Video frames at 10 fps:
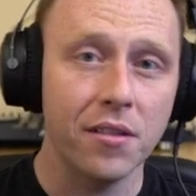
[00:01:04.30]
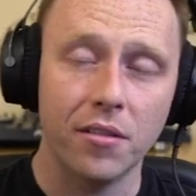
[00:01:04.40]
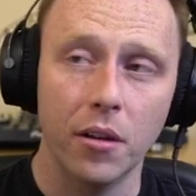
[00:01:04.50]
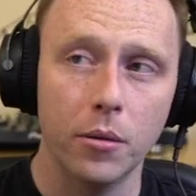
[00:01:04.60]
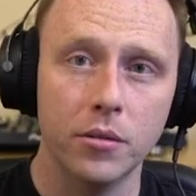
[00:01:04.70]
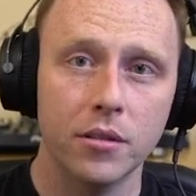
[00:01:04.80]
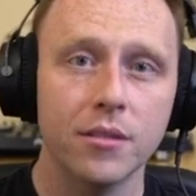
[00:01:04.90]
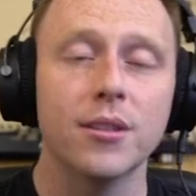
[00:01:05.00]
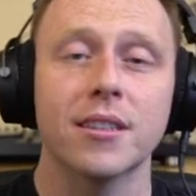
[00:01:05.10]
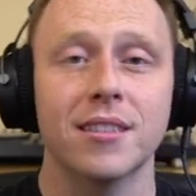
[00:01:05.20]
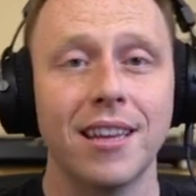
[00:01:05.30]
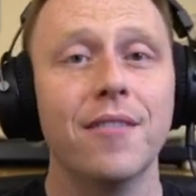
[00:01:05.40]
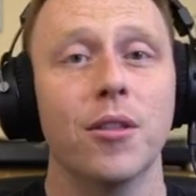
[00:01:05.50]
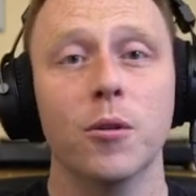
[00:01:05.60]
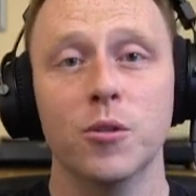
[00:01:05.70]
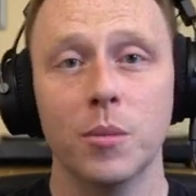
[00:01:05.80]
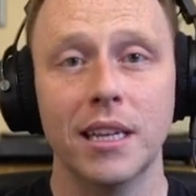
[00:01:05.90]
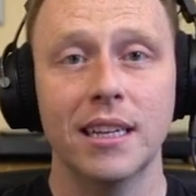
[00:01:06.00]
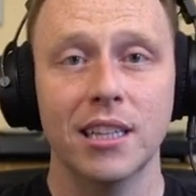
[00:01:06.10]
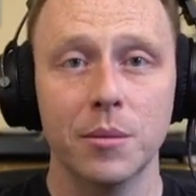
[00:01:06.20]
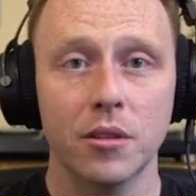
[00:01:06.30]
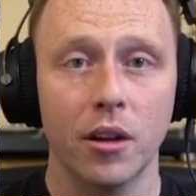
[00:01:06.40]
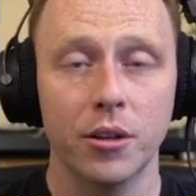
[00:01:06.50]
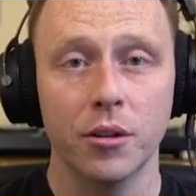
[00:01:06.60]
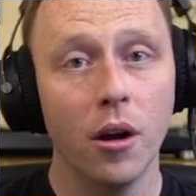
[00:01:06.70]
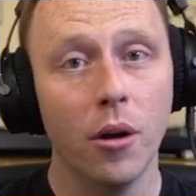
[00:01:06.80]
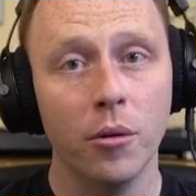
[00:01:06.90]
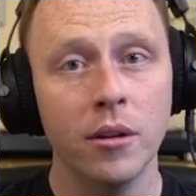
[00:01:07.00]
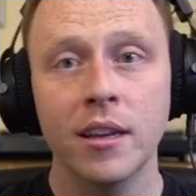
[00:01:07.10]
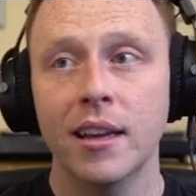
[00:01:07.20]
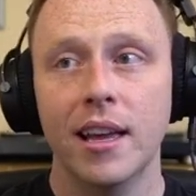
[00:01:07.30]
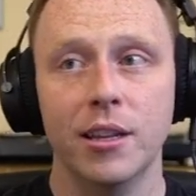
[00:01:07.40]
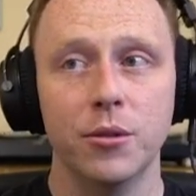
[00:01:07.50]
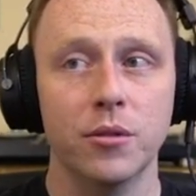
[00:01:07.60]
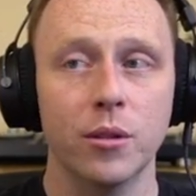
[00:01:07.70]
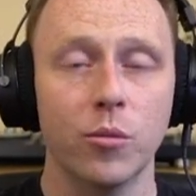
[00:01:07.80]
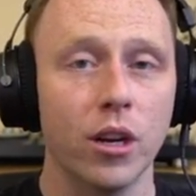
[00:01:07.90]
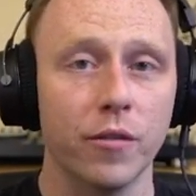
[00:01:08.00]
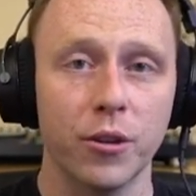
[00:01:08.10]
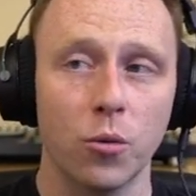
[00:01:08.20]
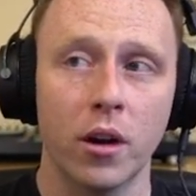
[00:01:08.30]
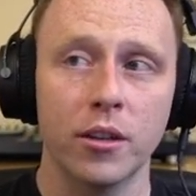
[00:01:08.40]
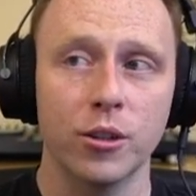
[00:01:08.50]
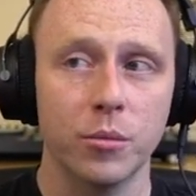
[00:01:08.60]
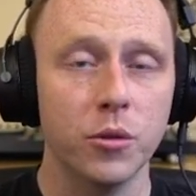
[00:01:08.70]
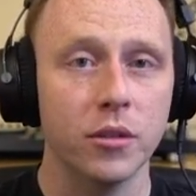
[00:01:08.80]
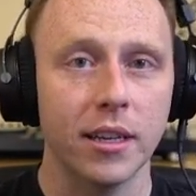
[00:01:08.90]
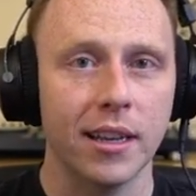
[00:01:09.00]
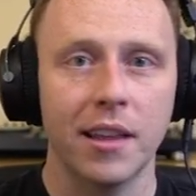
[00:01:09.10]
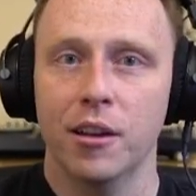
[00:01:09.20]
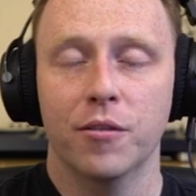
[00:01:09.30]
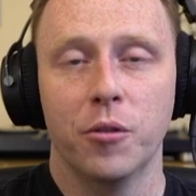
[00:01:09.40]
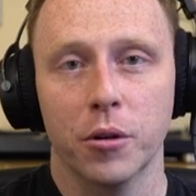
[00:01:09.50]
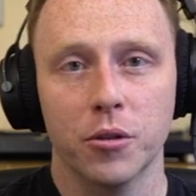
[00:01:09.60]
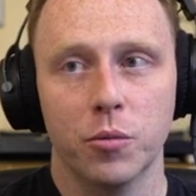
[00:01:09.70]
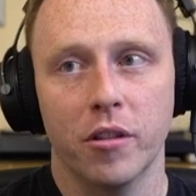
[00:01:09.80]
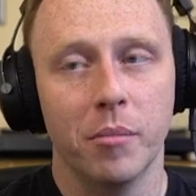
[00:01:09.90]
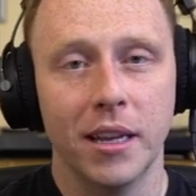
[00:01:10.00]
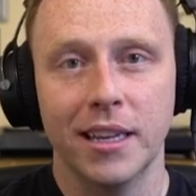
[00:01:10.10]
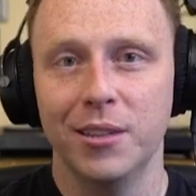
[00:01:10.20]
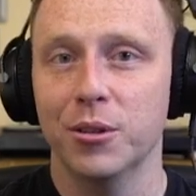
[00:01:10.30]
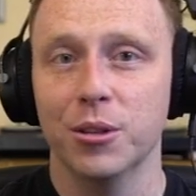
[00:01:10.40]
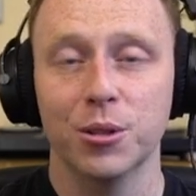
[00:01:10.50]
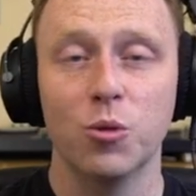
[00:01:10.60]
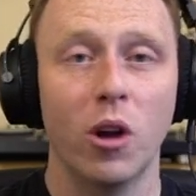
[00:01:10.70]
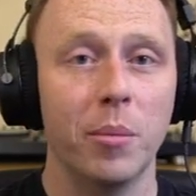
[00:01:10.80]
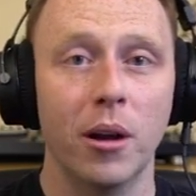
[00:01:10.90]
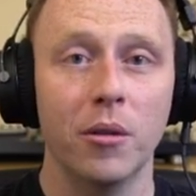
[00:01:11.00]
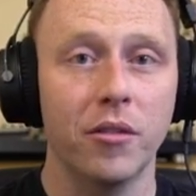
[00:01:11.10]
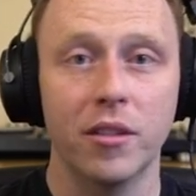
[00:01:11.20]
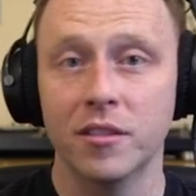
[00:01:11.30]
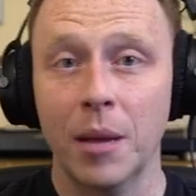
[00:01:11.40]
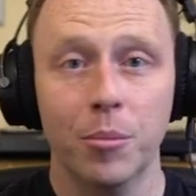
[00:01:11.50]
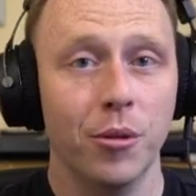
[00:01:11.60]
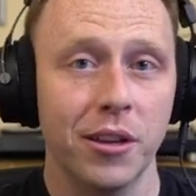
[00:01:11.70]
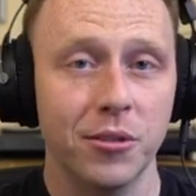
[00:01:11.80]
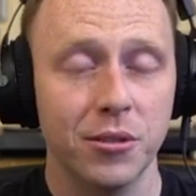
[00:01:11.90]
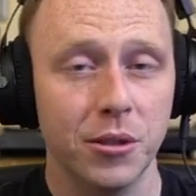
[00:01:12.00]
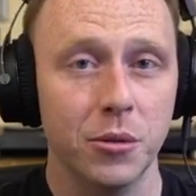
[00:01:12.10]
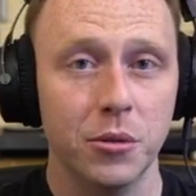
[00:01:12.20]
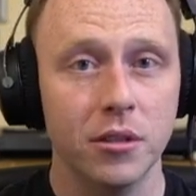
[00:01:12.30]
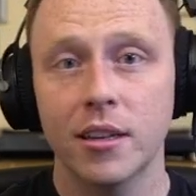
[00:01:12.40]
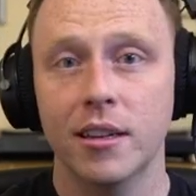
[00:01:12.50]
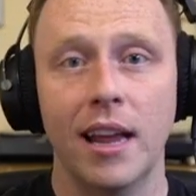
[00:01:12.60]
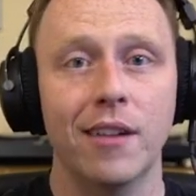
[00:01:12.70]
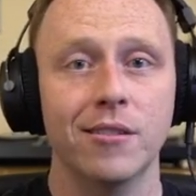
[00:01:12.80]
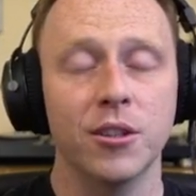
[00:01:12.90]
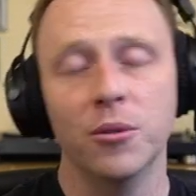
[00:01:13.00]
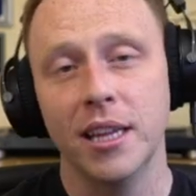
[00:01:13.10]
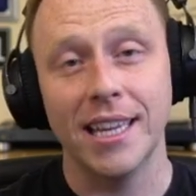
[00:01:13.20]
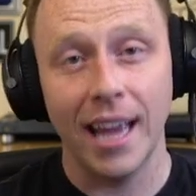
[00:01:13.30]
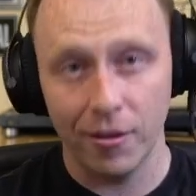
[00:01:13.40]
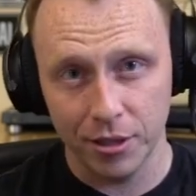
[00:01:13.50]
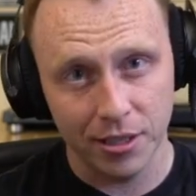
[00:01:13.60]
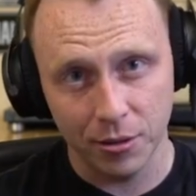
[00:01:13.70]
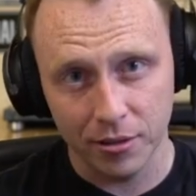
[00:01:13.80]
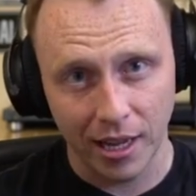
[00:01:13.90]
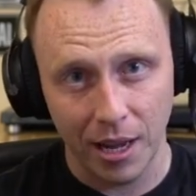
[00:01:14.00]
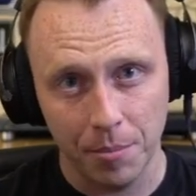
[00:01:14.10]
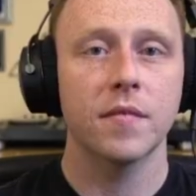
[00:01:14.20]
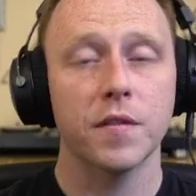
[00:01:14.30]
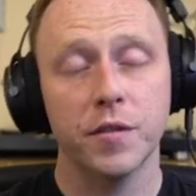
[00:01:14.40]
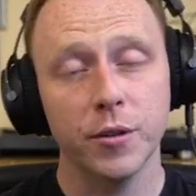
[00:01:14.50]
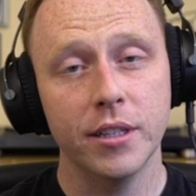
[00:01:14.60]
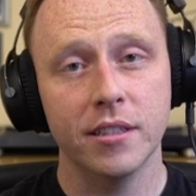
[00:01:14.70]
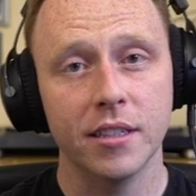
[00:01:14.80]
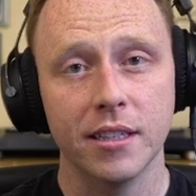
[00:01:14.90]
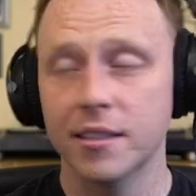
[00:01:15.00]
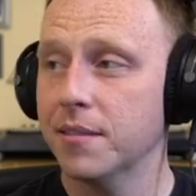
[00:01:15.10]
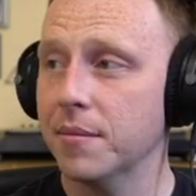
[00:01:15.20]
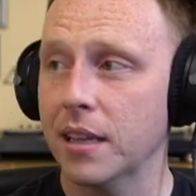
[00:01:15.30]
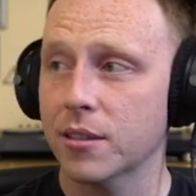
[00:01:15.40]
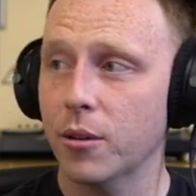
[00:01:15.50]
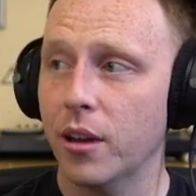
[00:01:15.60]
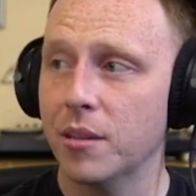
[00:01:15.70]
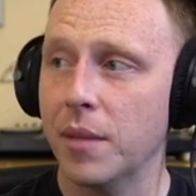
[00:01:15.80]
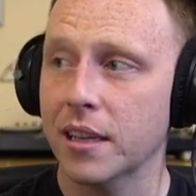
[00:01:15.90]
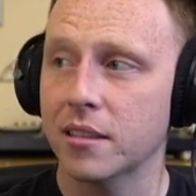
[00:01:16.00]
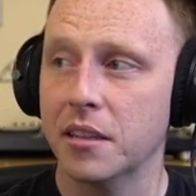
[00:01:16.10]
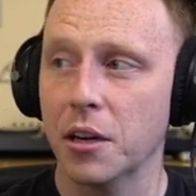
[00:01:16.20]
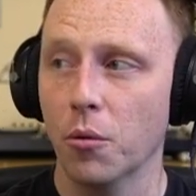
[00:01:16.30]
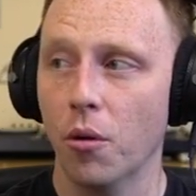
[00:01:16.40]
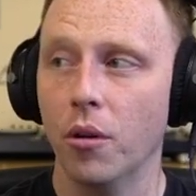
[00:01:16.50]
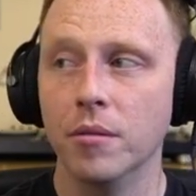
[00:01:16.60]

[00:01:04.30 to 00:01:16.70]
notes, you can save those Midi clips on your own and use them whenever you want in your music. And then of course with Midi, you can just swap out the sample that you use and have it unique every single time. For instance, let's go ahead and make a snare roll.